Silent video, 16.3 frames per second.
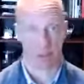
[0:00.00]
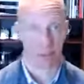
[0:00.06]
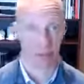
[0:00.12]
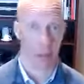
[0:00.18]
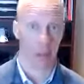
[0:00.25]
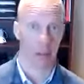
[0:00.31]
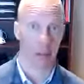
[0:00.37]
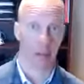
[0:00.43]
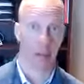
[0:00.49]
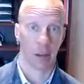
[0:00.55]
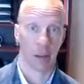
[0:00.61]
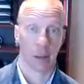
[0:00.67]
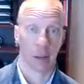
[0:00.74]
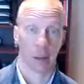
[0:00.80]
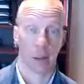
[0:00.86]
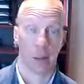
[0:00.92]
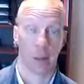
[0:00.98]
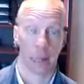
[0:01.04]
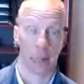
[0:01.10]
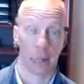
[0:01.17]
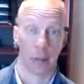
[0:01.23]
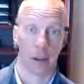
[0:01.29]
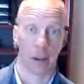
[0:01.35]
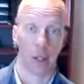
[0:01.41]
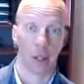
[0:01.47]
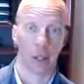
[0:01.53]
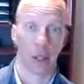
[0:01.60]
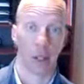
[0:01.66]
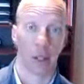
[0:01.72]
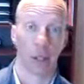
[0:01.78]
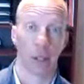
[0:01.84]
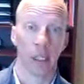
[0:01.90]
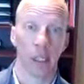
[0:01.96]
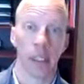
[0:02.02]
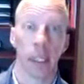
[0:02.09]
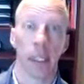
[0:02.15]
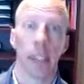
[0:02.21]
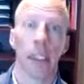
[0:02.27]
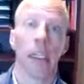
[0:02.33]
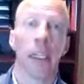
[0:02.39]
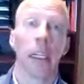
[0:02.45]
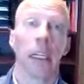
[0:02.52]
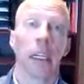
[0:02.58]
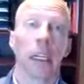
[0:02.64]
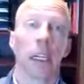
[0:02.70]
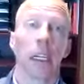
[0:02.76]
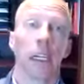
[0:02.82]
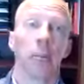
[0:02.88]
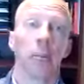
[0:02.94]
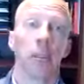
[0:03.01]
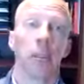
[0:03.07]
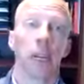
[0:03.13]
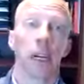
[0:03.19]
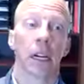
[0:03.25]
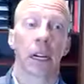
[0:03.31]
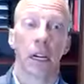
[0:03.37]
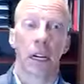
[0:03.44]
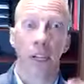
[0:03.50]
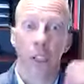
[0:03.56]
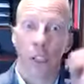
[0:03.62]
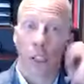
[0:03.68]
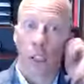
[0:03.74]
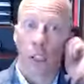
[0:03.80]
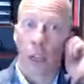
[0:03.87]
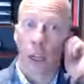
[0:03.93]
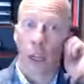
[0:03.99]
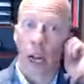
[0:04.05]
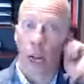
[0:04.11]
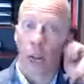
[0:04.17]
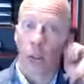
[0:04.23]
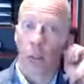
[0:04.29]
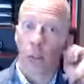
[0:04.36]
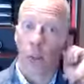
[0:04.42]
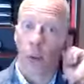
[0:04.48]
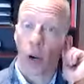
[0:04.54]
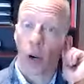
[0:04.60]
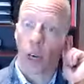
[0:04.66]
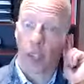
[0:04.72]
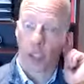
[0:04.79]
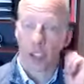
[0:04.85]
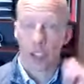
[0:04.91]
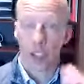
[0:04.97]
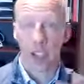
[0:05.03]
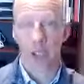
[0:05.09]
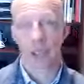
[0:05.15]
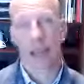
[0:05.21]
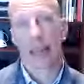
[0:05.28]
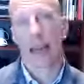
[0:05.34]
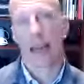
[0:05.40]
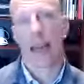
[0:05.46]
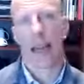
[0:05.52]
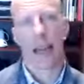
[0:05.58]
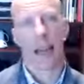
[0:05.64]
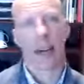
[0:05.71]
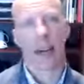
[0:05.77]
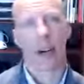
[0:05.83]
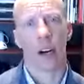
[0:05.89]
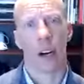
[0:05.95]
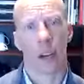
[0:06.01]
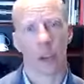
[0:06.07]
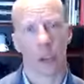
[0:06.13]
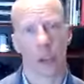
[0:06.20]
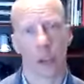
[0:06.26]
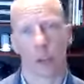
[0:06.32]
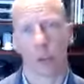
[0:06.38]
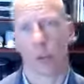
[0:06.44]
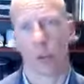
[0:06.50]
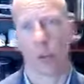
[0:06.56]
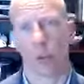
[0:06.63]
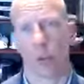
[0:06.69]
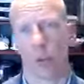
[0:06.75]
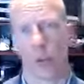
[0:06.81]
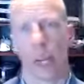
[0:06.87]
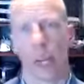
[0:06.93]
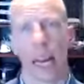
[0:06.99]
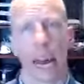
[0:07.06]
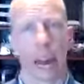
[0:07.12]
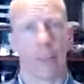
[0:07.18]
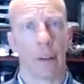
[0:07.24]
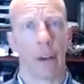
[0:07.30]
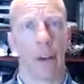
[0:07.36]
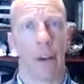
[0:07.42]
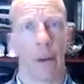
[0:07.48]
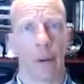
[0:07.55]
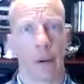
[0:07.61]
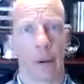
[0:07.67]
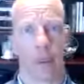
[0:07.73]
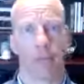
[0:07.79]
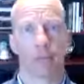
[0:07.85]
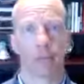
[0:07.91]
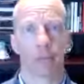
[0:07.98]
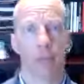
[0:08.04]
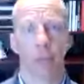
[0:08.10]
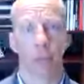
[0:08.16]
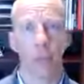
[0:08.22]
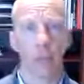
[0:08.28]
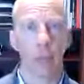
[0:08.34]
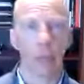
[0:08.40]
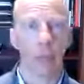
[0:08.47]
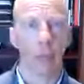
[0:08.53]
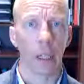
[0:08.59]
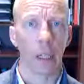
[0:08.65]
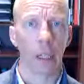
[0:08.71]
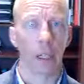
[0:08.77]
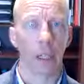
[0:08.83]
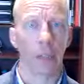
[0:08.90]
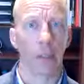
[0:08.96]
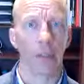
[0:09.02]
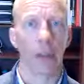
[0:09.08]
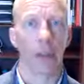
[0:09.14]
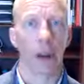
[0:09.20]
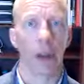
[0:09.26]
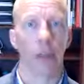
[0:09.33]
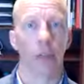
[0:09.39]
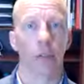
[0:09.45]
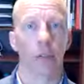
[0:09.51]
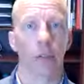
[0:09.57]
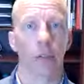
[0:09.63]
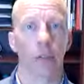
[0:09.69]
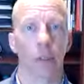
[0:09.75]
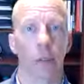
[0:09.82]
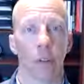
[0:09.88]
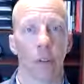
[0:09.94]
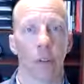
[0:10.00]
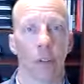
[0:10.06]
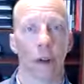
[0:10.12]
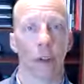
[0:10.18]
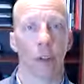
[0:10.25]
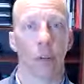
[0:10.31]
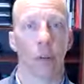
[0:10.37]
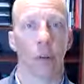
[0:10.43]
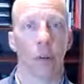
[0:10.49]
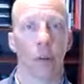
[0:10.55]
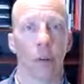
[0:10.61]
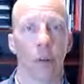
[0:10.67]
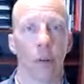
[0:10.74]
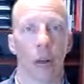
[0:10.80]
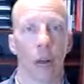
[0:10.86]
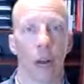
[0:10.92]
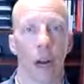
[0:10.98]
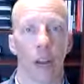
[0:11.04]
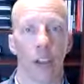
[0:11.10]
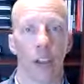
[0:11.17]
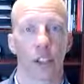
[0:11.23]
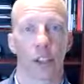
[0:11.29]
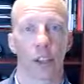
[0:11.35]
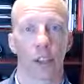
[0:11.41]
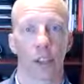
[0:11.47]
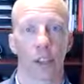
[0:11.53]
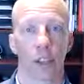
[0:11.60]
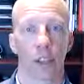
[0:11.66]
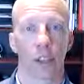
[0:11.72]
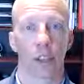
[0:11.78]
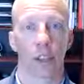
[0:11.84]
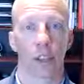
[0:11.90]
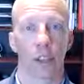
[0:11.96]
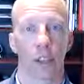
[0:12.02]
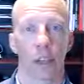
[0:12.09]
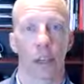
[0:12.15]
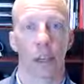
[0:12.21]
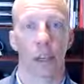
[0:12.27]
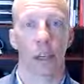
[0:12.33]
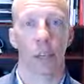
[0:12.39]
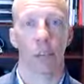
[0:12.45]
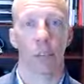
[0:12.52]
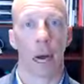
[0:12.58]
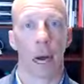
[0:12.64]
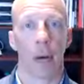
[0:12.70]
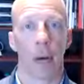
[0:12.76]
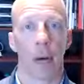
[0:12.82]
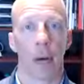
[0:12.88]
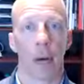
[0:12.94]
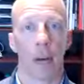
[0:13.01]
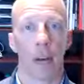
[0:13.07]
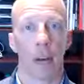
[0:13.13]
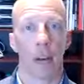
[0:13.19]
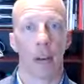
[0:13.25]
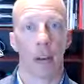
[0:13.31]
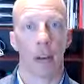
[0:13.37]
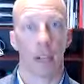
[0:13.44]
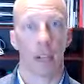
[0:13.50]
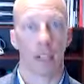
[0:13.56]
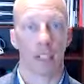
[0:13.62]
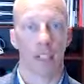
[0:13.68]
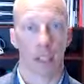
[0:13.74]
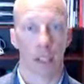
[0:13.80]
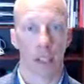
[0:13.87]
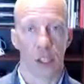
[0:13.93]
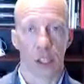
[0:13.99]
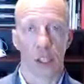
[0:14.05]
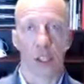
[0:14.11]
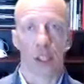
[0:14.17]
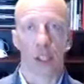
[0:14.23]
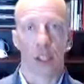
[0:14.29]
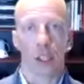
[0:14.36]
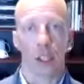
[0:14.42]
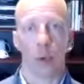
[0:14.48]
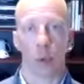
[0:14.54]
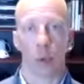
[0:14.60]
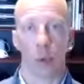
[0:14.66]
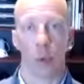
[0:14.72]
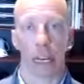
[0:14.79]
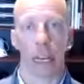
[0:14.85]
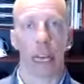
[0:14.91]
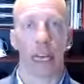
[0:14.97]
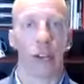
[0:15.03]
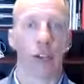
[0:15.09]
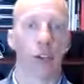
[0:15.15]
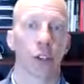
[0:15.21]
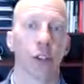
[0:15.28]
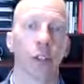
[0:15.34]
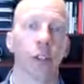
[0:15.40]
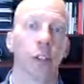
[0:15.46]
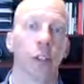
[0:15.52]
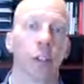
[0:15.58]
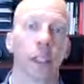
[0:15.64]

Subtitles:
not too many years ago, because I would process like that. And we're going to have another Fridays with Foster where we talk specifically about the DISC communication.